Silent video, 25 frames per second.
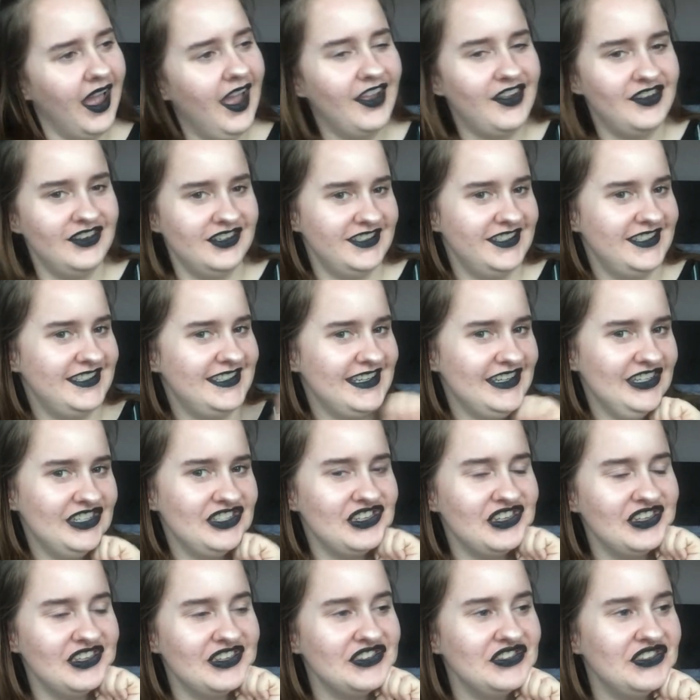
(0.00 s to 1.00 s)
I got a
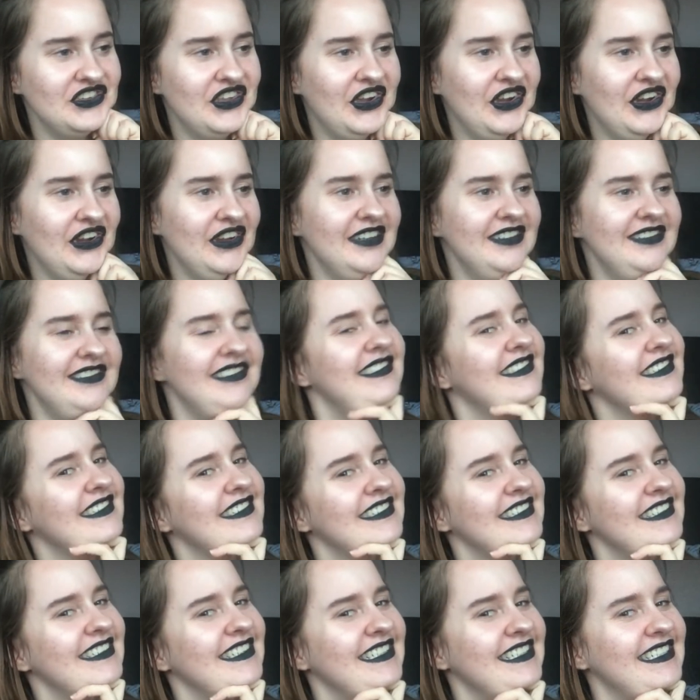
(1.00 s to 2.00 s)
distinction. So
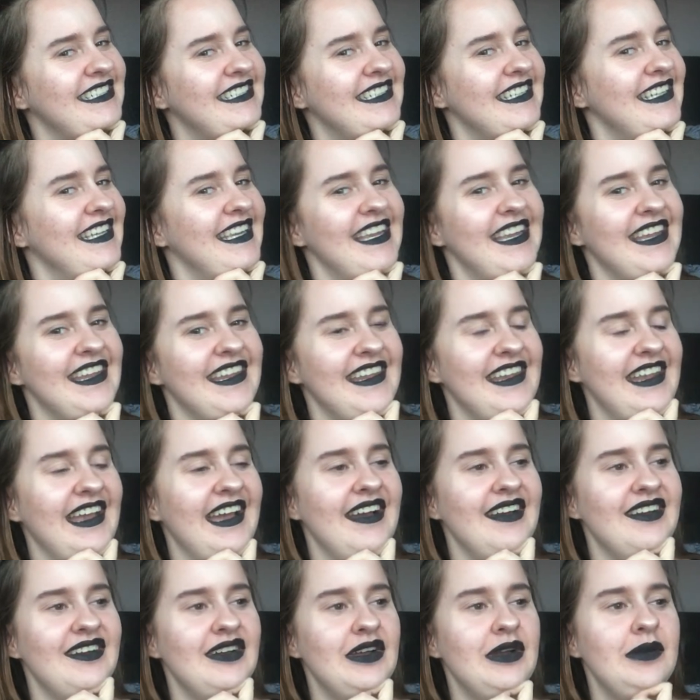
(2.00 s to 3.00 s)

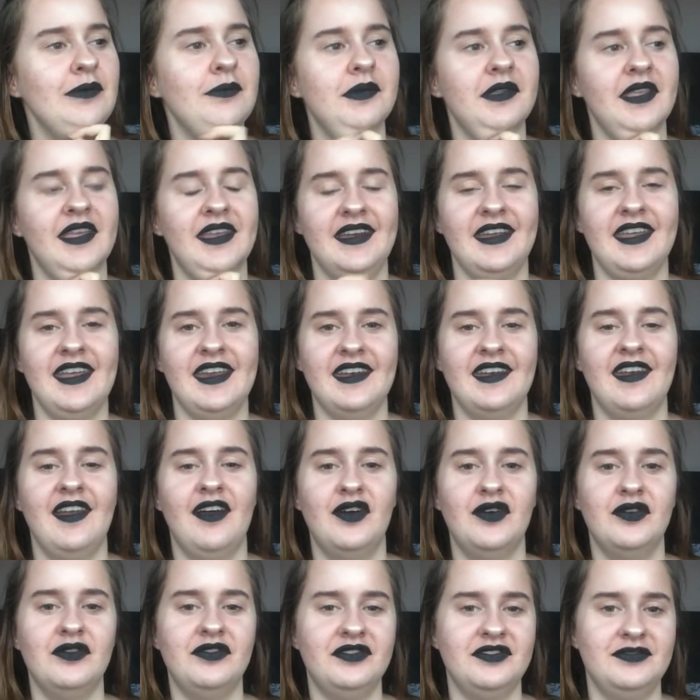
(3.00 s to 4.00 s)
yeah, but then again,
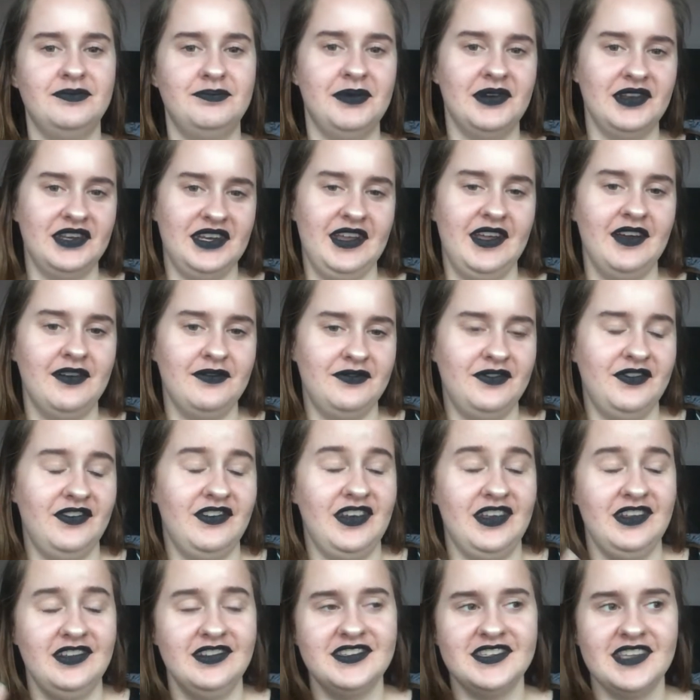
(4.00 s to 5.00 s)
for body
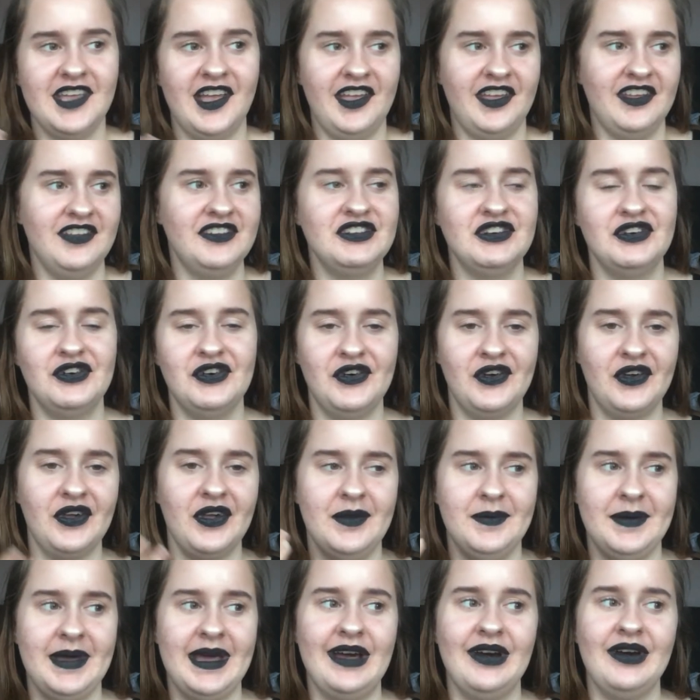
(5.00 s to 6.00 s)
confidence, I could talk
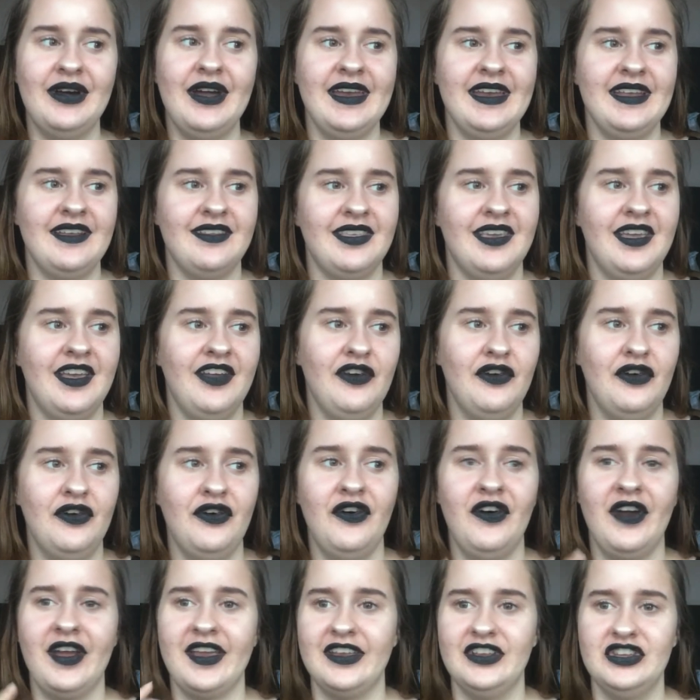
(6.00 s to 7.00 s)
about anything,
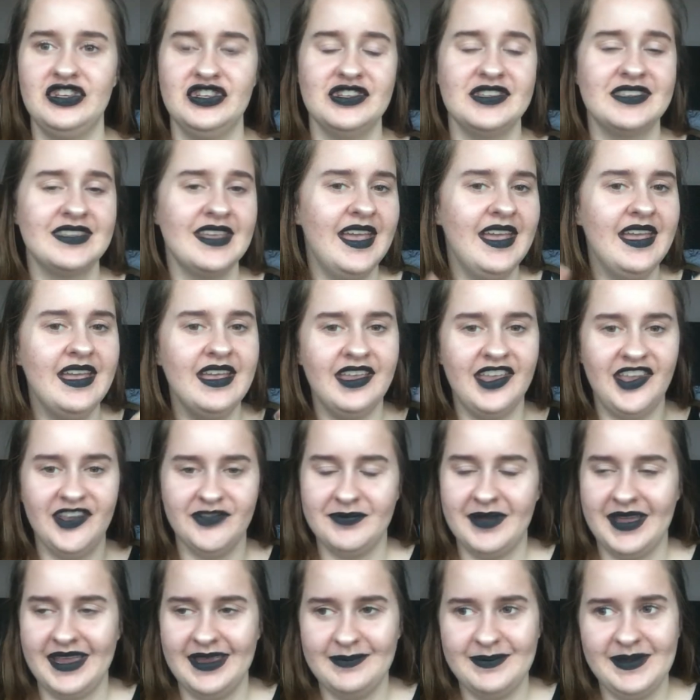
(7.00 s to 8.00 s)
or I could just give
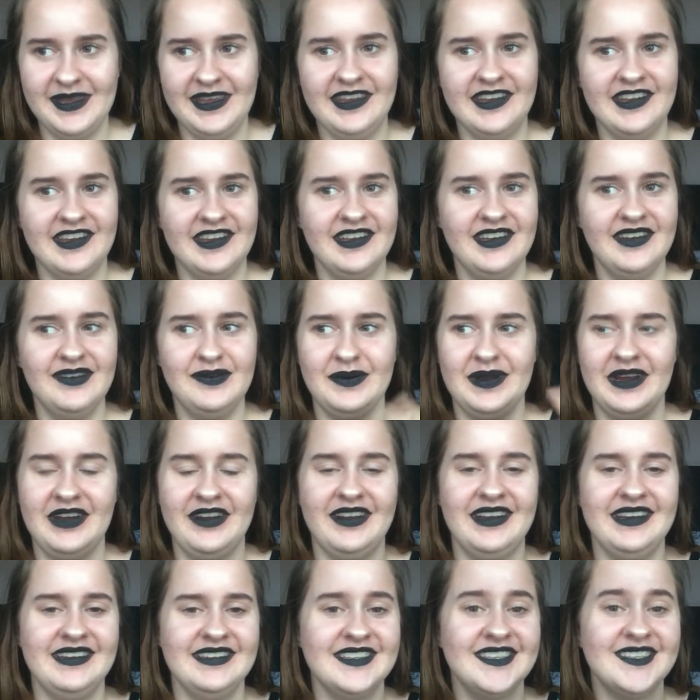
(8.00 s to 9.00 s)
my opinion,
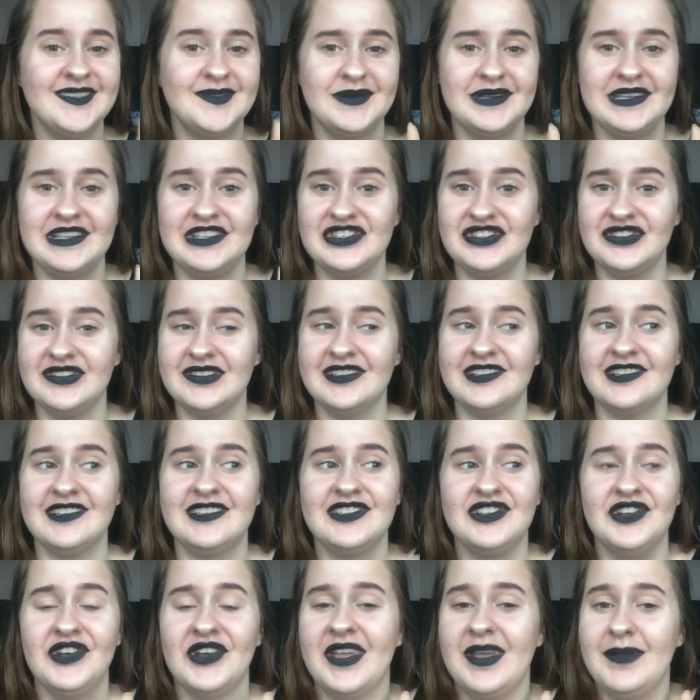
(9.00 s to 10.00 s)
whereas with
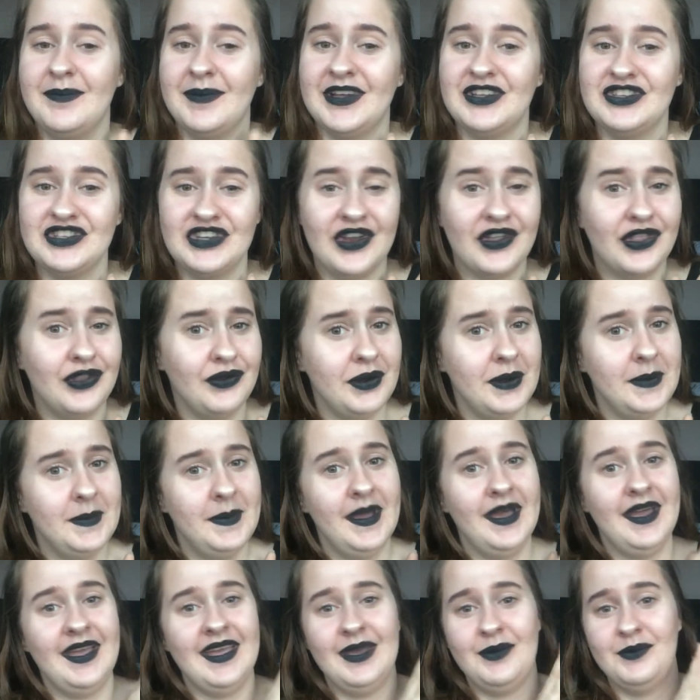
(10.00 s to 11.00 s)
talking about Jack the
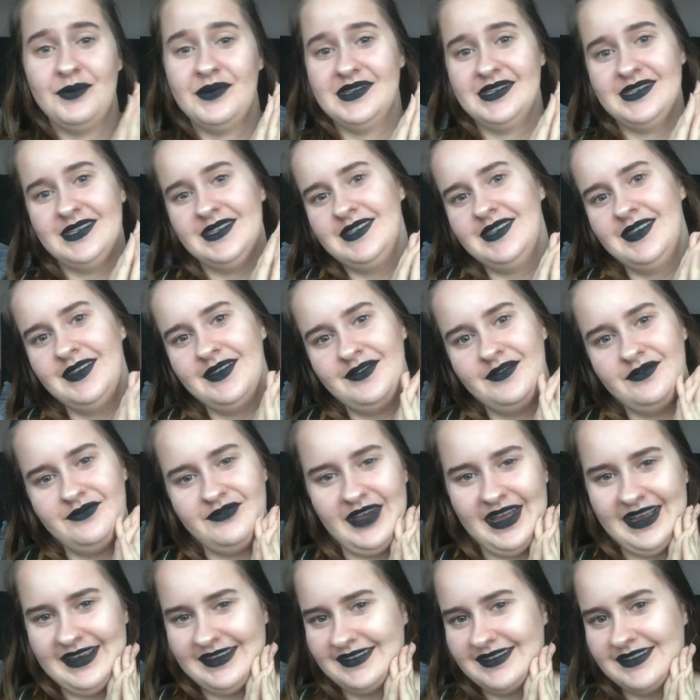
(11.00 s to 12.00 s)
Ripper, it was
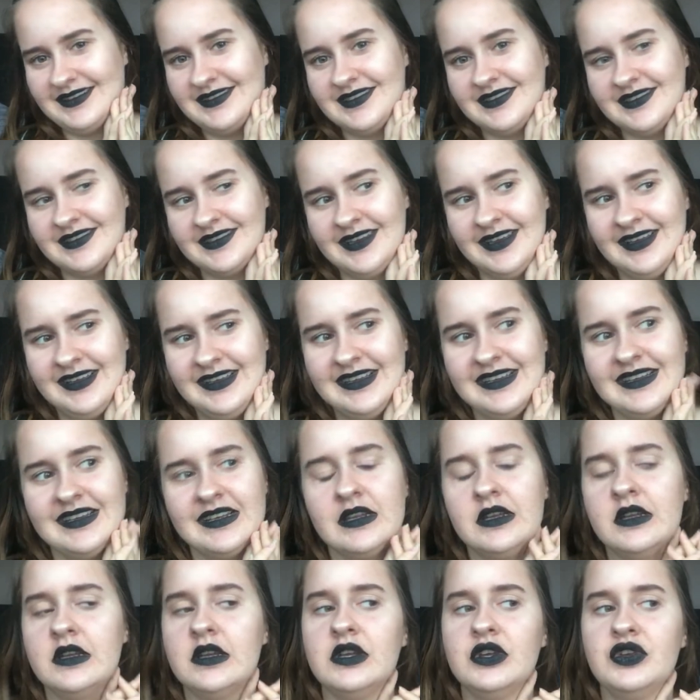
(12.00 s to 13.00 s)
facts.
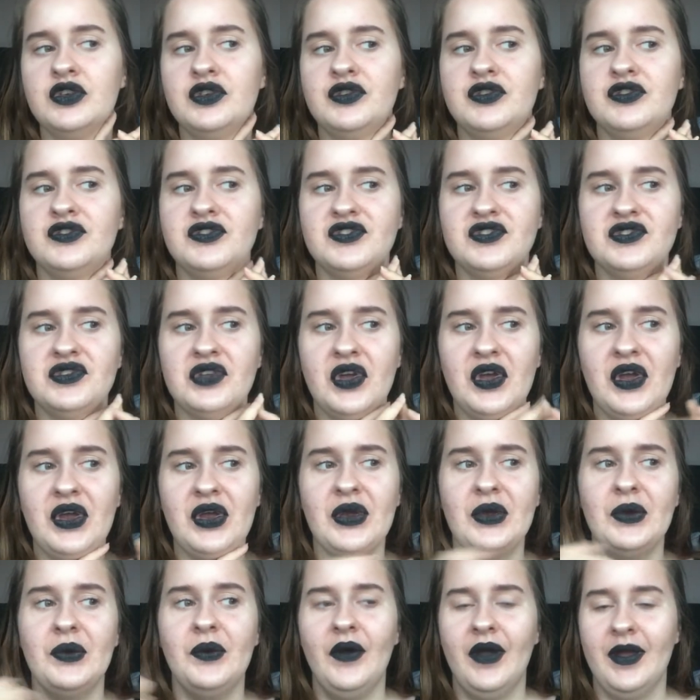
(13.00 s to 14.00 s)
So
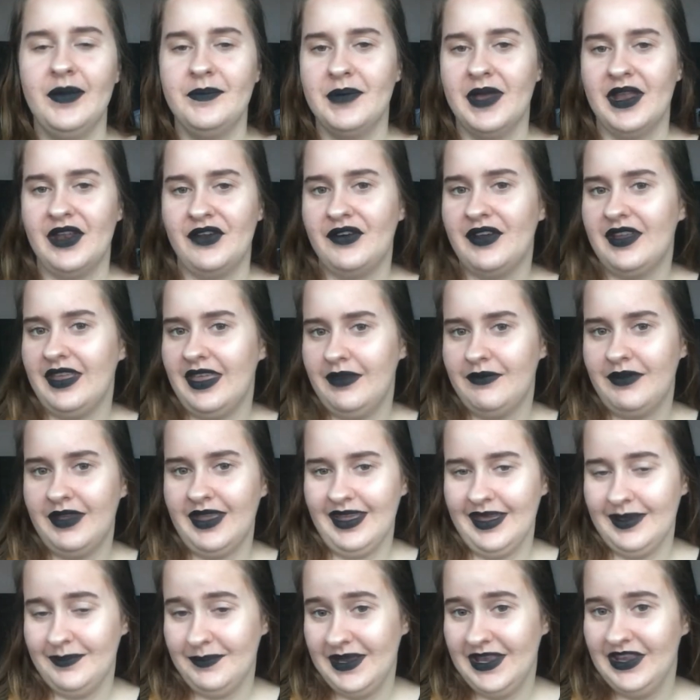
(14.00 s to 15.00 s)
I'm better at
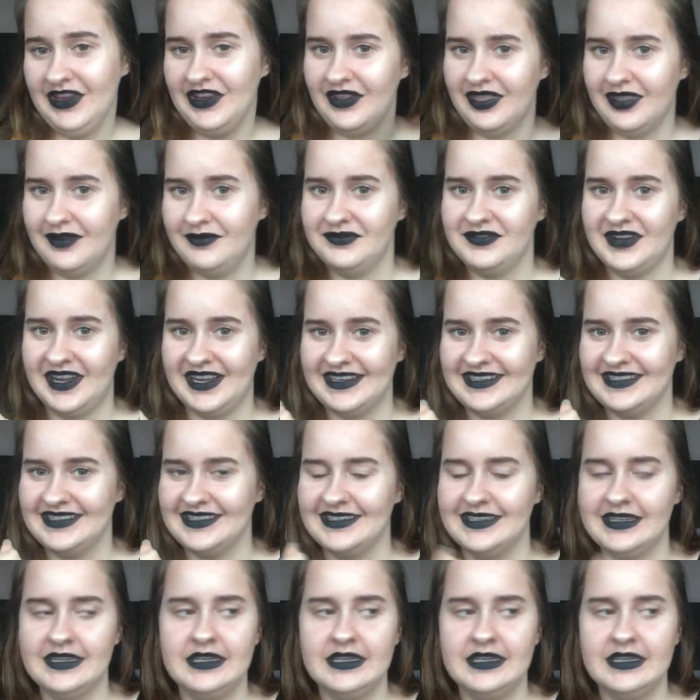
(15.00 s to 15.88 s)
giving opinion than facts.